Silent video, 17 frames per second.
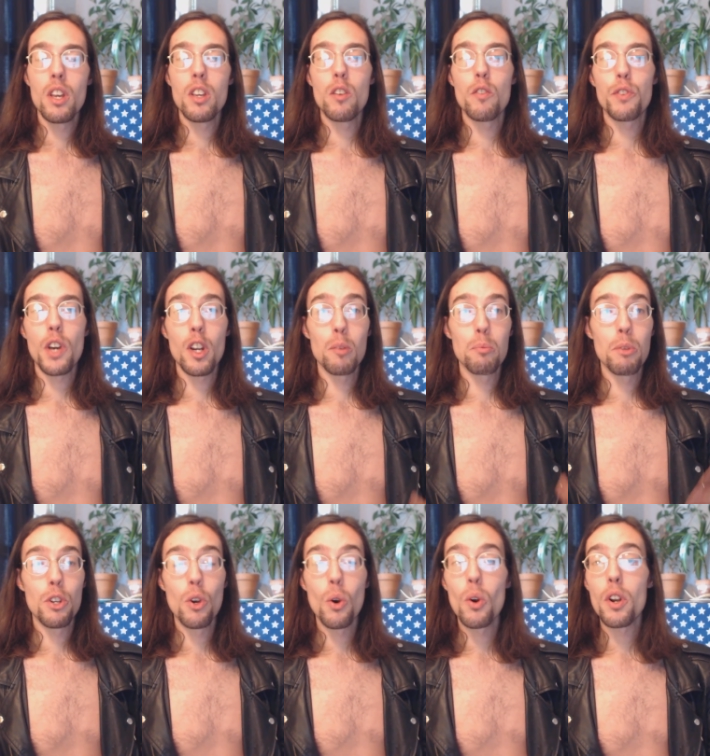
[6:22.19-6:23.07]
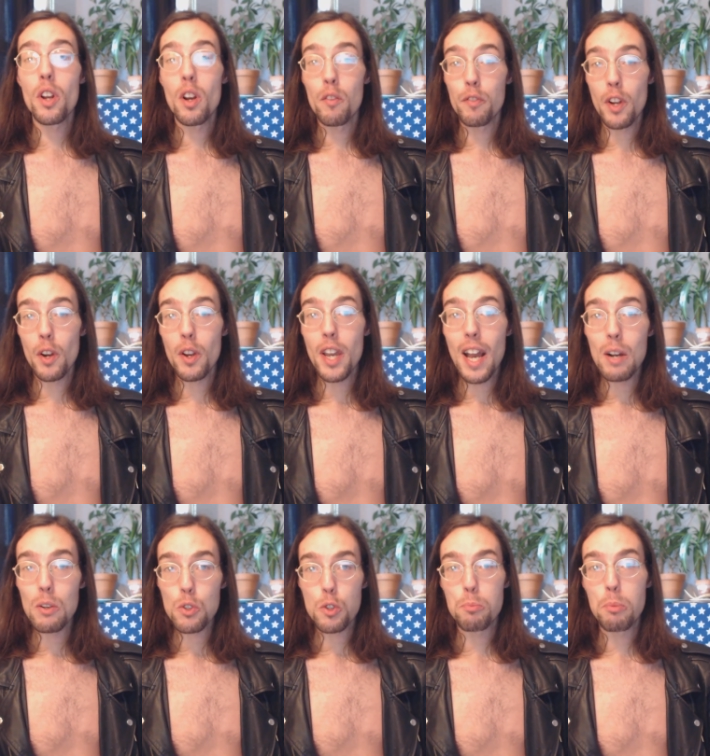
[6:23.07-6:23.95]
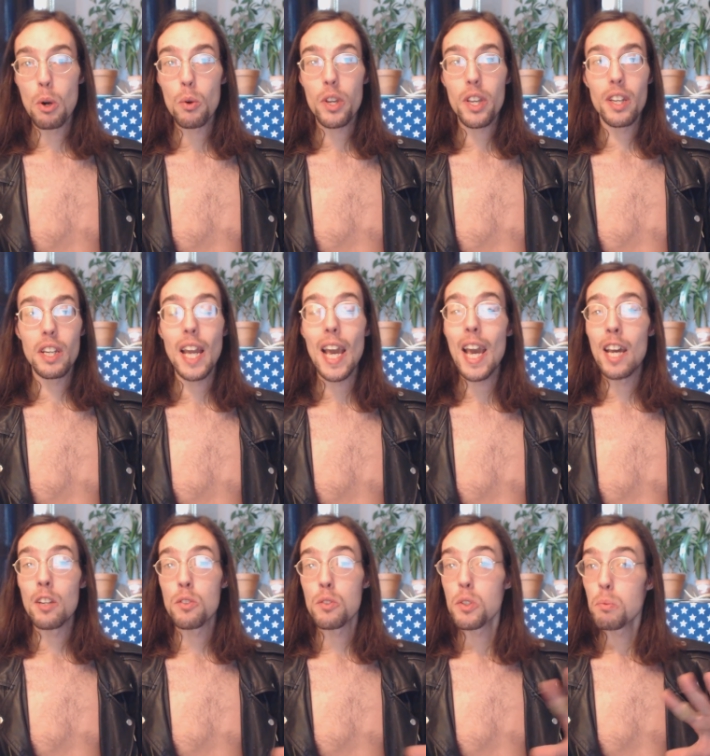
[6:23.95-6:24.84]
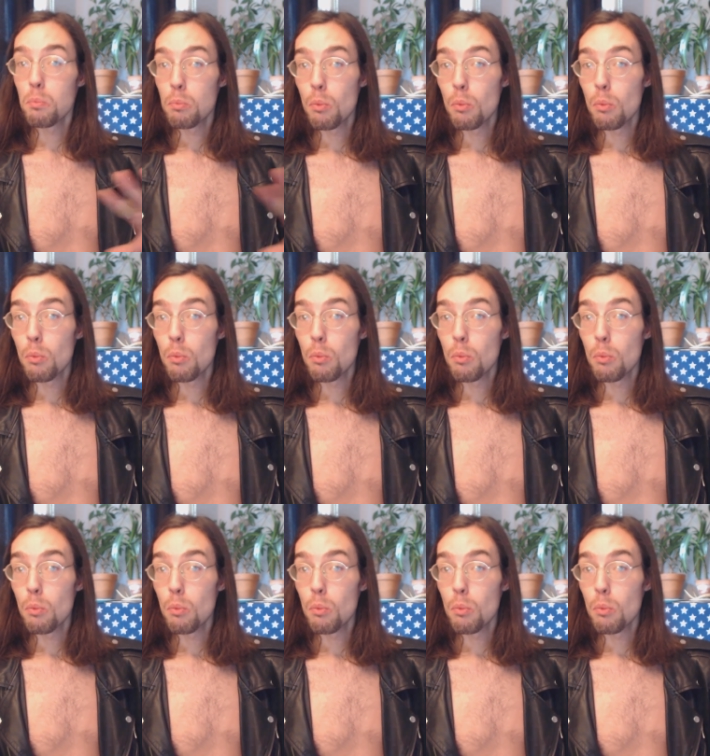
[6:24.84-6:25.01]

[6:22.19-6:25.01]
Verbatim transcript: You've got a minority, a very outspoken and